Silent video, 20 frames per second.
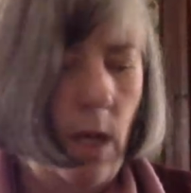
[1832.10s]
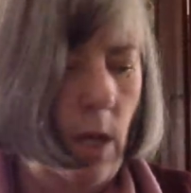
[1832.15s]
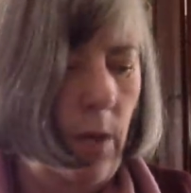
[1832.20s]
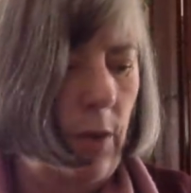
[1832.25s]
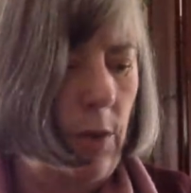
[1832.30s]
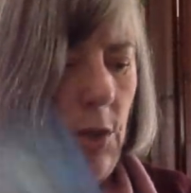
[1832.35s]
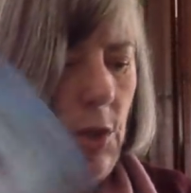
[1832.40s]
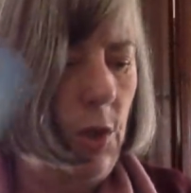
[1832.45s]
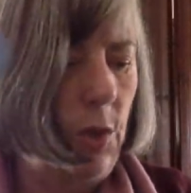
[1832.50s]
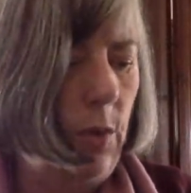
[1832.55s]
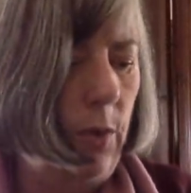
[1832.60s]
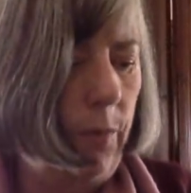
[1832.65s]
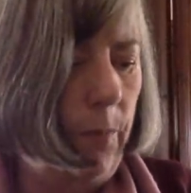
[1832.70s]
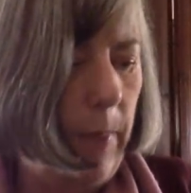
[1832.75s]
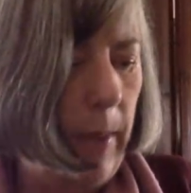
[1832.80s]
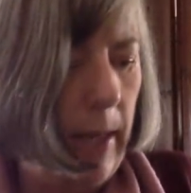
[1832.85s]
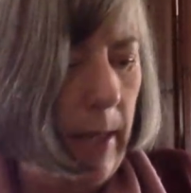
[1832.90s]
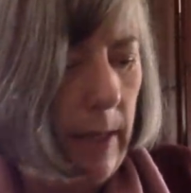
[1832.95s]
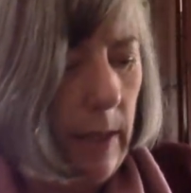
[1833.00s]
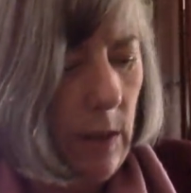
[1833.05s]
The Two of
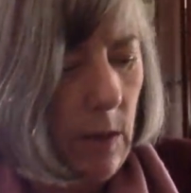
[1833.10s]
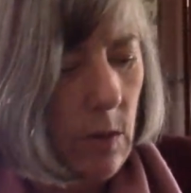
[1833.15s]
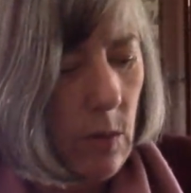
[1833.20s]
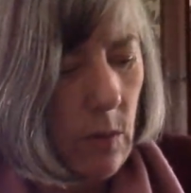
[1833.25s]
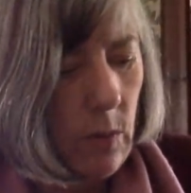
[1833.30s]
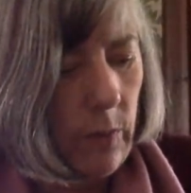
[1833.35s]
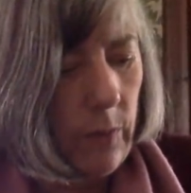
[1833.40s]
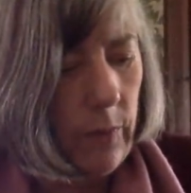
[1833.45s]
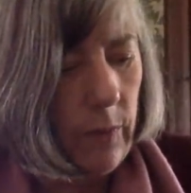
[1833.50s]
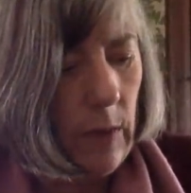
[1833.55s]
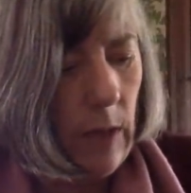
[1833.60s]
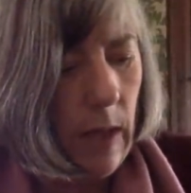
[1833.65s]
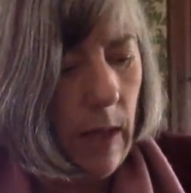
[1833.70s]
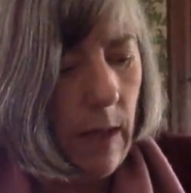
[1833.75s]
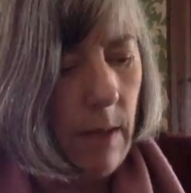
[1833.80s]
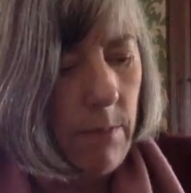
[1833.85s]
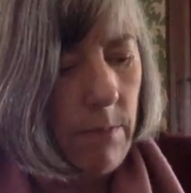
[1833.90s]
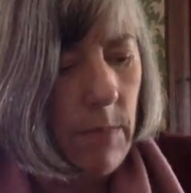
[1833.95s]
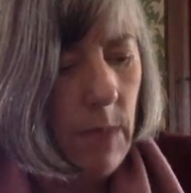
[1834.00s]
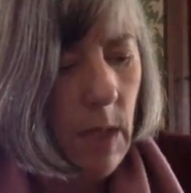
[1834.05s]
Pentacles,
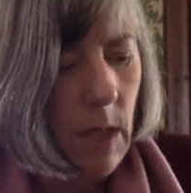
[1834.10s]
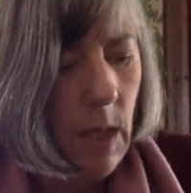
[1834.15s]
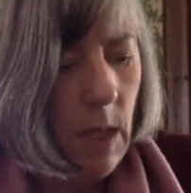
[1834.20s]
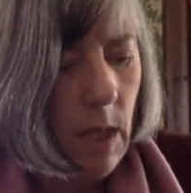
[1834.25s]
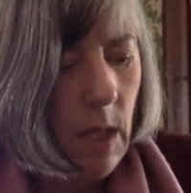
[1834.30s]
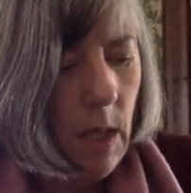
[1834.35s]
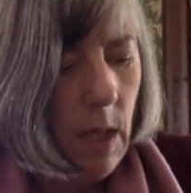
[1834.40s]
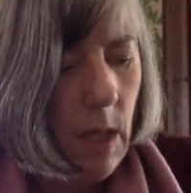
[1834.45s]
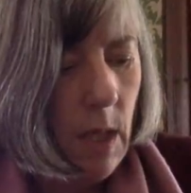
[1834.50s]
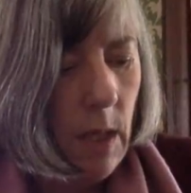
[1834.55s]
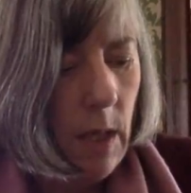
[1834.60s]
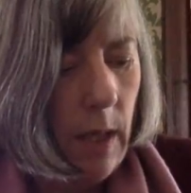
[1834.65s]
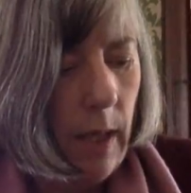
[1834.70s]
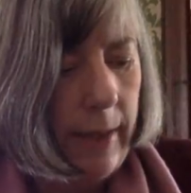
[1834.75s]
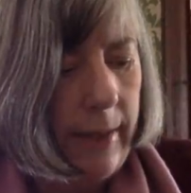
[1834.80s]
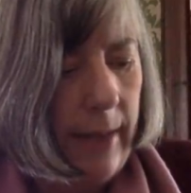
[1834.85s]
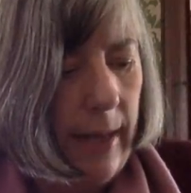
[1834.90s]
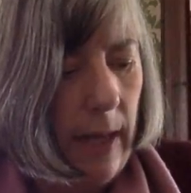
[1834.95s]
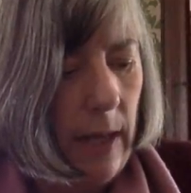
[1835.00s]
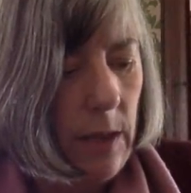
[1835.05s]

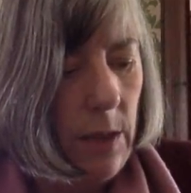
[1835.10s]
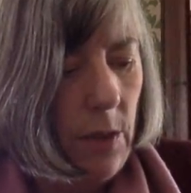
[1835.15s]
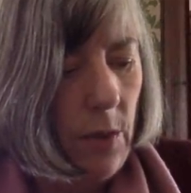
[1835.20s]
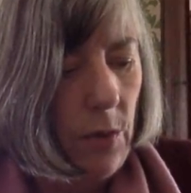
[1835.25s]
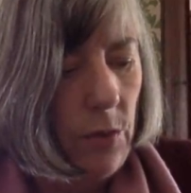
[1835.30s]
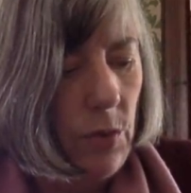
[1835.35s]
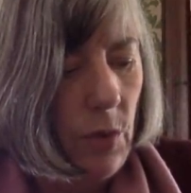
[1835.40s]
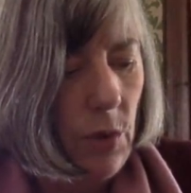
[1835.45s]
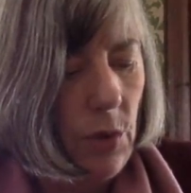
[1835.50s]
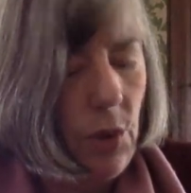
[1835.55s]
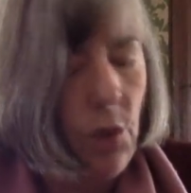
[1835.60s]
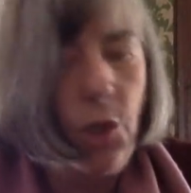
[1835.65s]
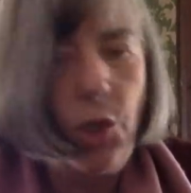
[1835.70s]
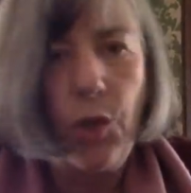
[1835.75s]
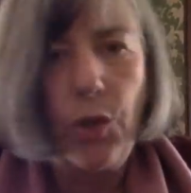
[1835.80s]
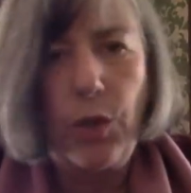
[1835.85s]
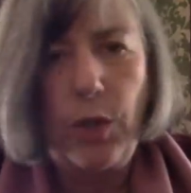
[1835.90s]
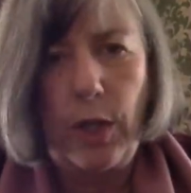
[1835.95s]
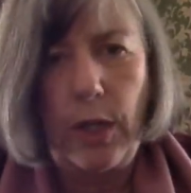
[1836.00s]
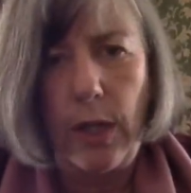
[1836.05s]
again, not to
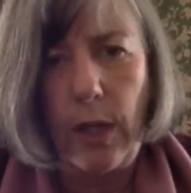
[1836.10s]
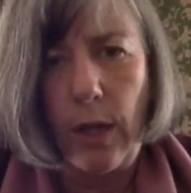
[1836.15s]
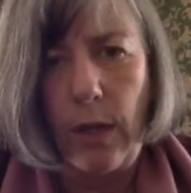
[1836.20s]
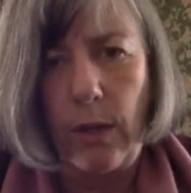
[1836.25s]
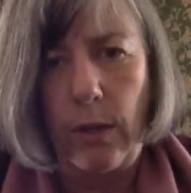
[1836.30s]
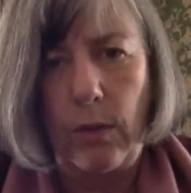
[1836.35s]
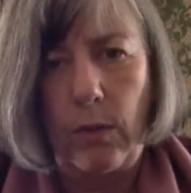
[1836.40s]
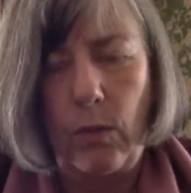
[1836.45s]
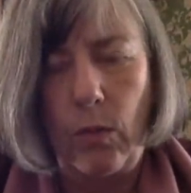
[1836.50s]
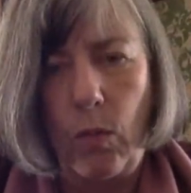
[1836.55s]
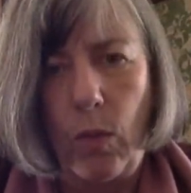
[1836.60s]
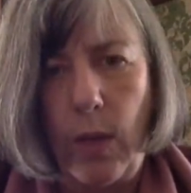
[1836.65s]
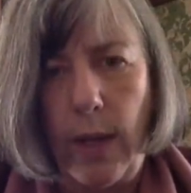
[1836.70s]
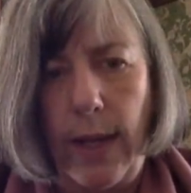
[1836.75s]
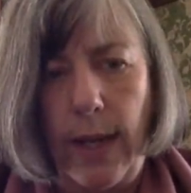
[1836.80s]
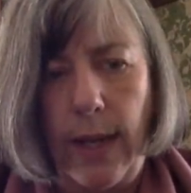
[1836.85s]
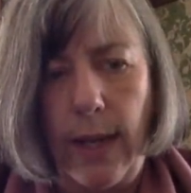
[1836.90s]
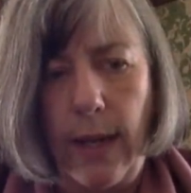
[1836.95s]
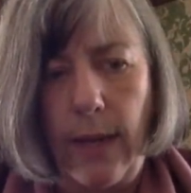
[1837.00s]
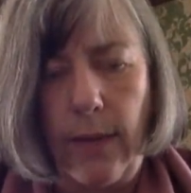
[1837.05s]
sugarcoat
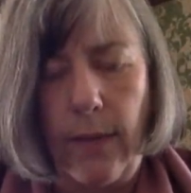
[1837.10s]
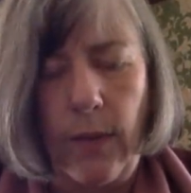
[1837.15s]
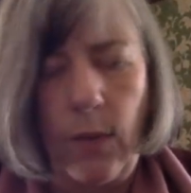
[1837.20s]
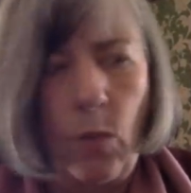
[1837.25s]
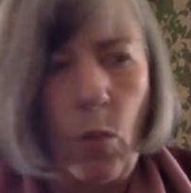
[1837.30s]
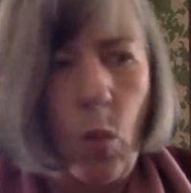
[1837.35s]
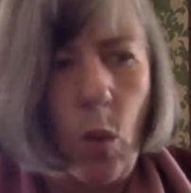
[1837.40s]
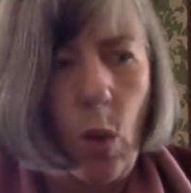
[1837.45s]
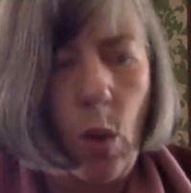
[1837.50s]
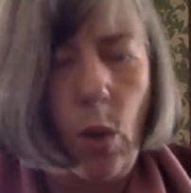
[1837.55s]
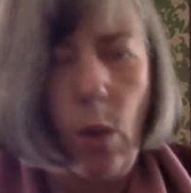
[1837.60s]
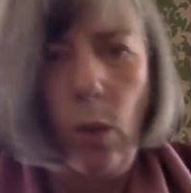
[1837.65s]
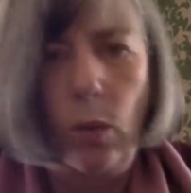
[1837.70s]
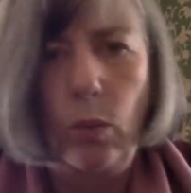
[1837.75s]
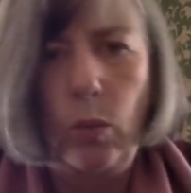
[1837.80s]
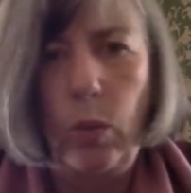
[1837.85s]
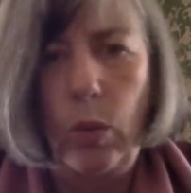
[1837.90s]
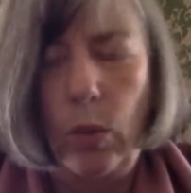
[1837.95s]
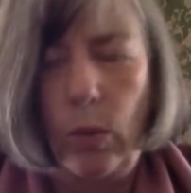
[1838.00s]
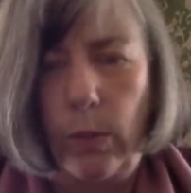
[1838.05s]
where the
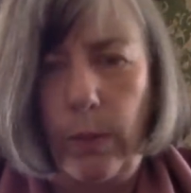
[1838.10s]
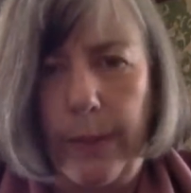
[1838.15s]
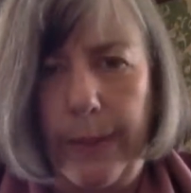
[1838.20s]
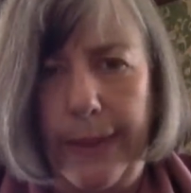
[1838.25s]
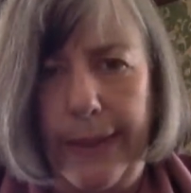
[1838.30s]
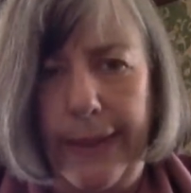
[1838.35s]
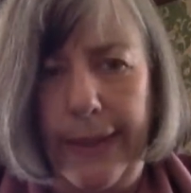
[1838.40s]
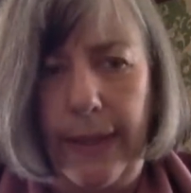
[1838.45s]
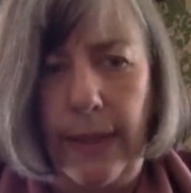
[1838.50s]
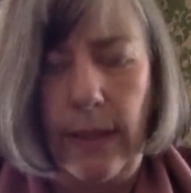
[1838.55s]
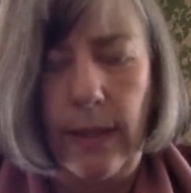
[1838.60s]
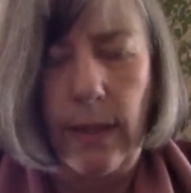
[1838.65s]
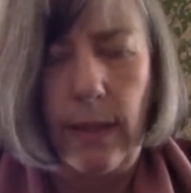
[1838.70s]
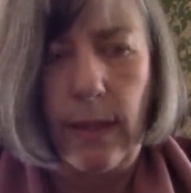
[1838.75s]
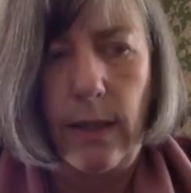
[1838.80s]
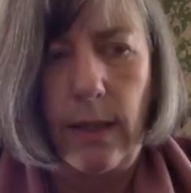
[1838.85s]
world will be